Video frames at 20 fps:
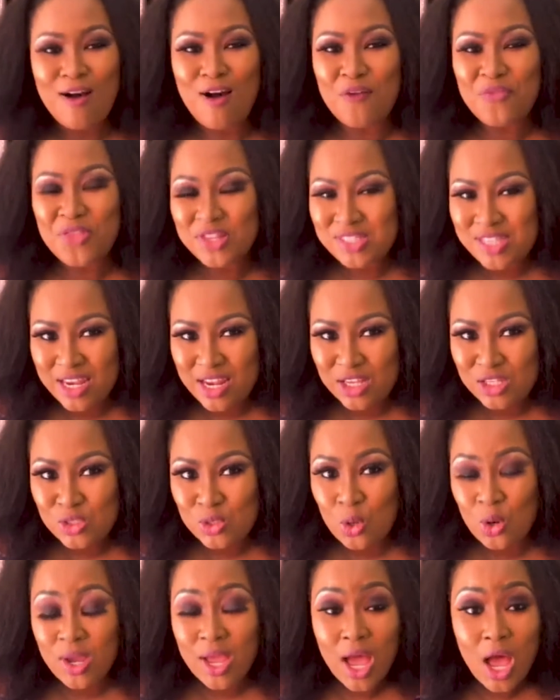of the TEDx
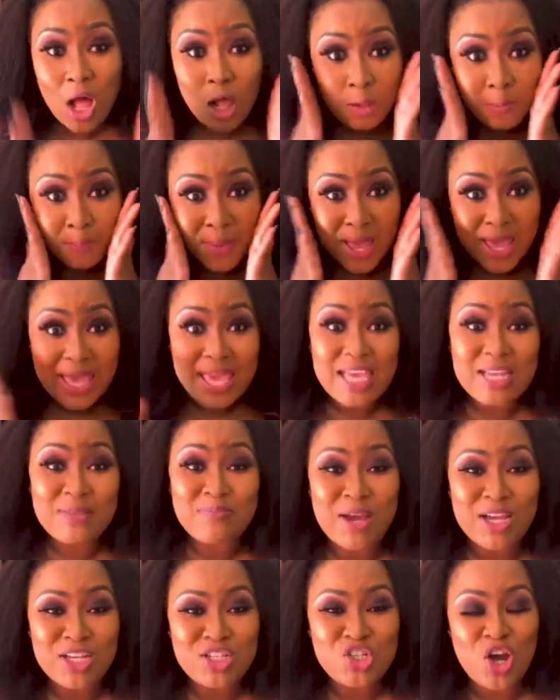talk, Help, I Hate
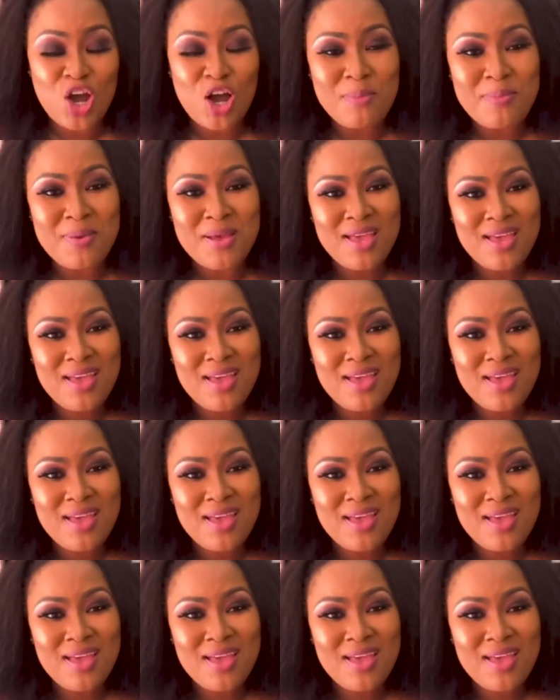My Job.